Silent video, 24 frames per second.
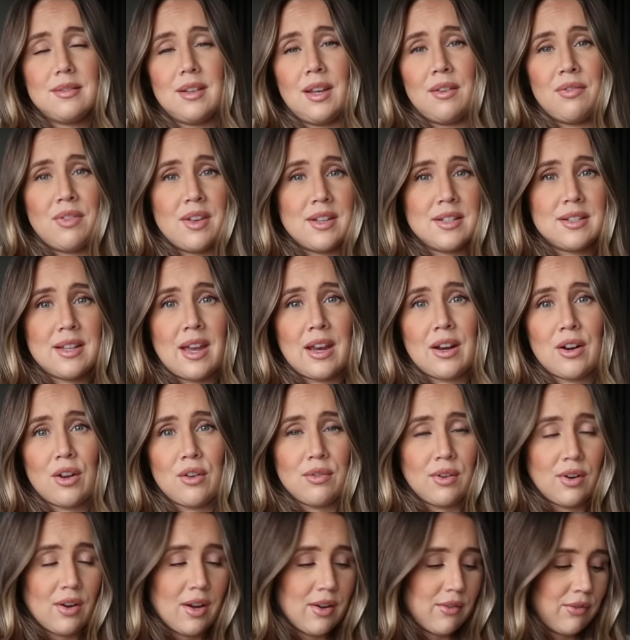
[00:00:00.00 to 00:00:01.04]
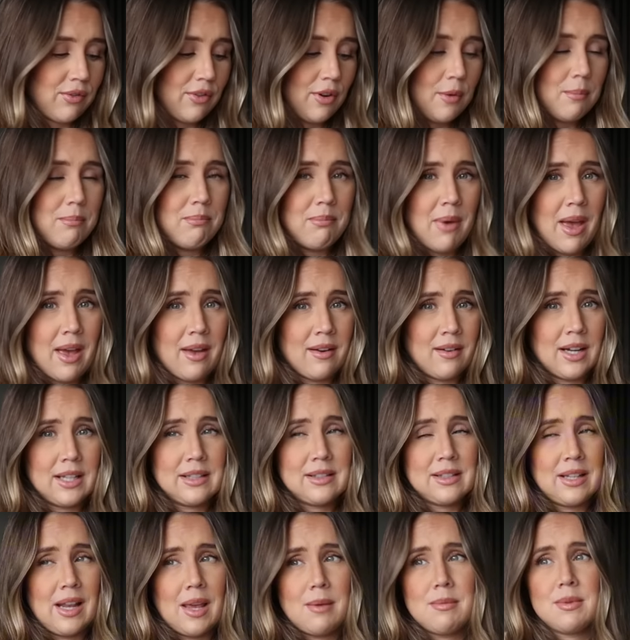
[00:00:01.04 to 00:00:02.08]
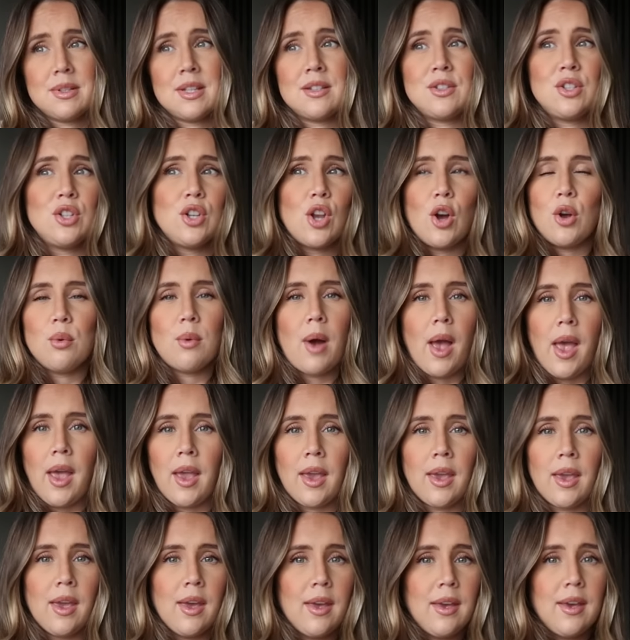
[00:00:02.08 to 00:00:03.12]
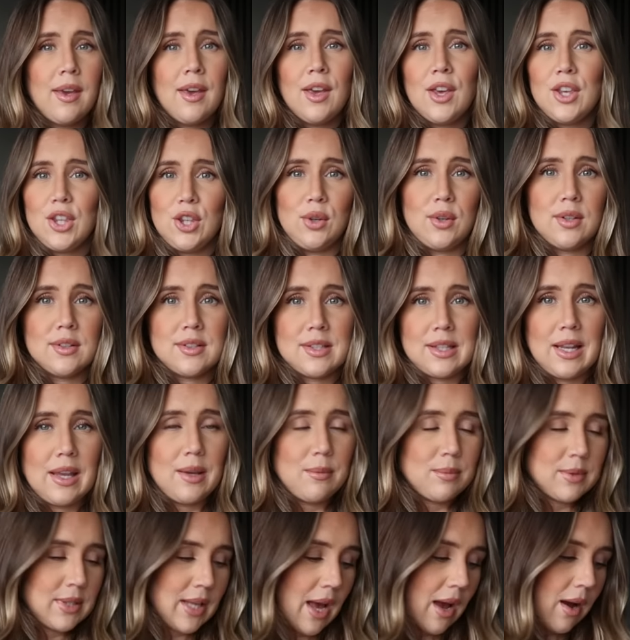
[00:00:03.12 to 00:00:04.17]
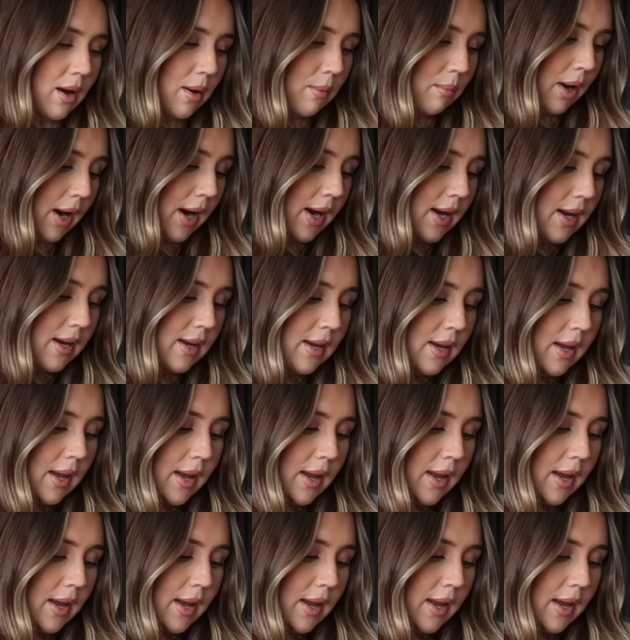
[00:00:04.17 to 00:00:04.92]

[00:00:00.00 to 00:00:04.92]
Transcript: if they're staying overnight for a better night's sleep, because there's no way you can sleep sat upright.